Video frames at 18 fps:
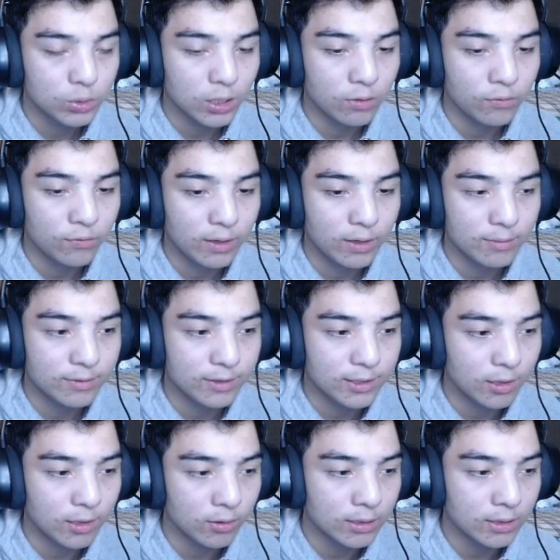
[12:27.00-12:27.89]
thirty-five.
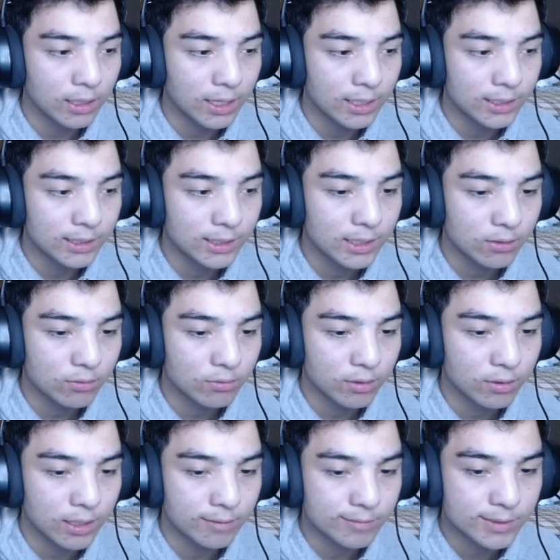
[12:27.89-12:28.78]
Okay, I think I'm
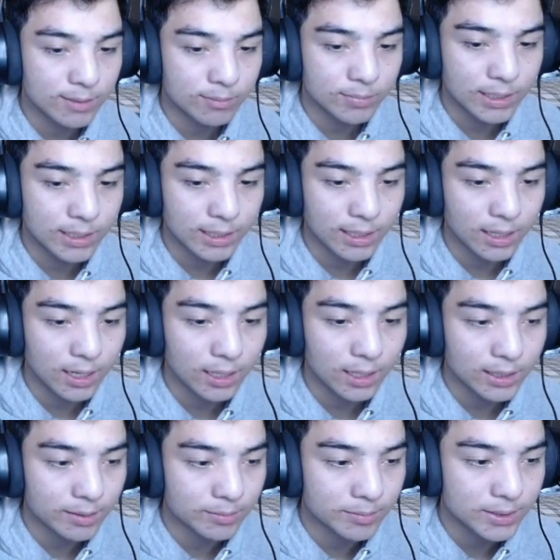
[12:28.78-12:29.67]
gonna give something uh,
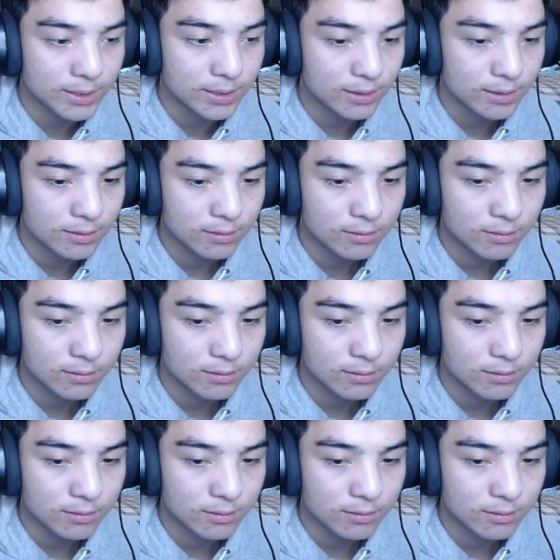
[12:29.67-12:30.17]
items.